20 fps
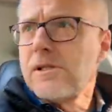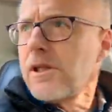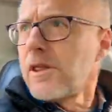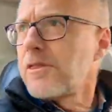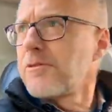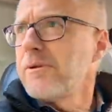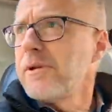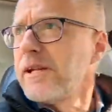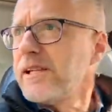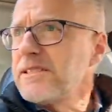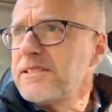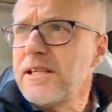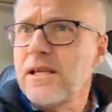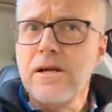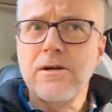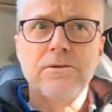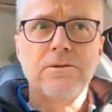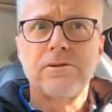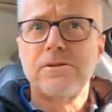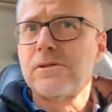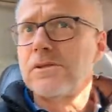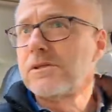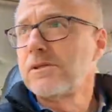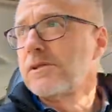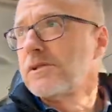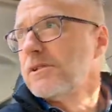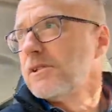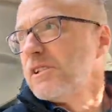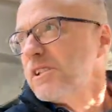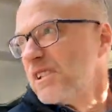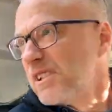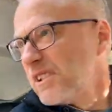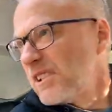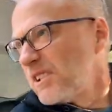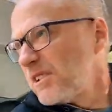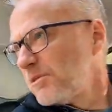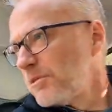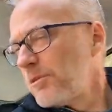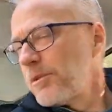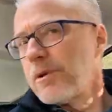3 days ago
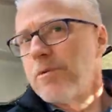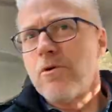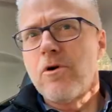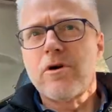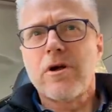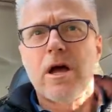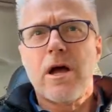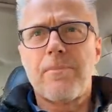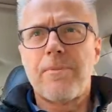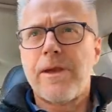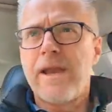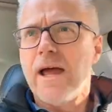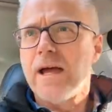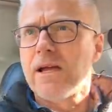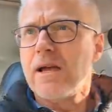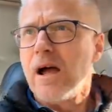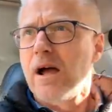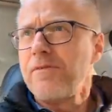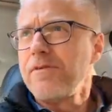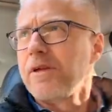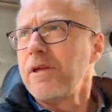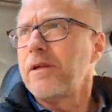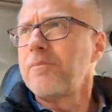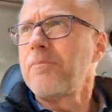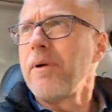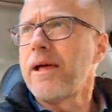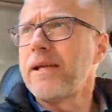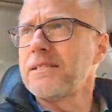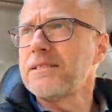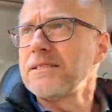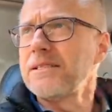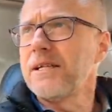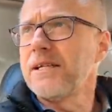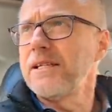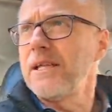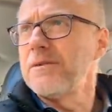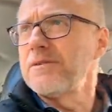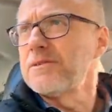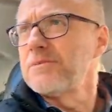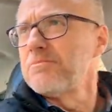when we woke up and had coffee at -9.
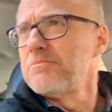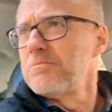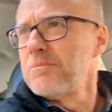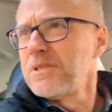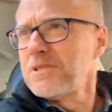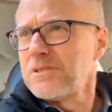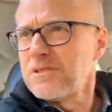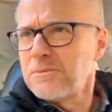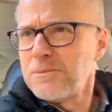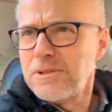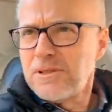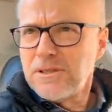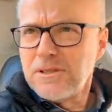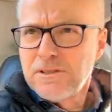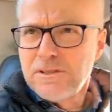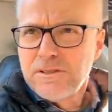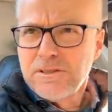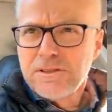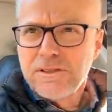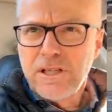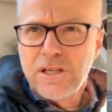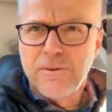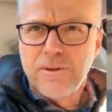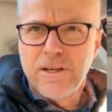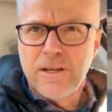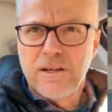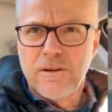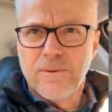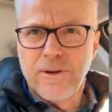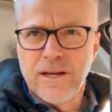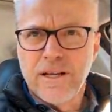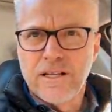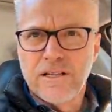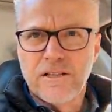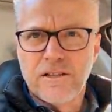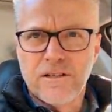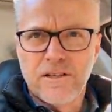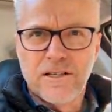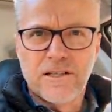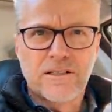That was miserable. There we go. We got a
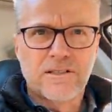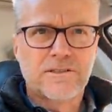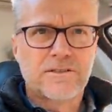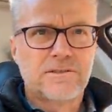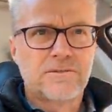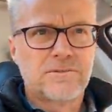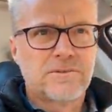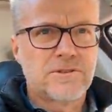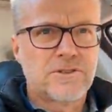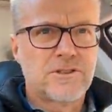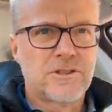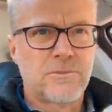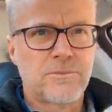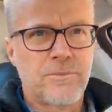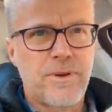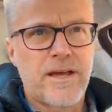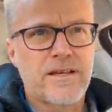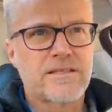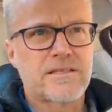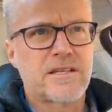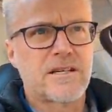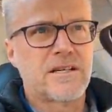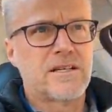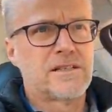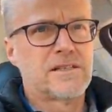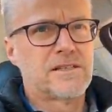clearing. Jump past here.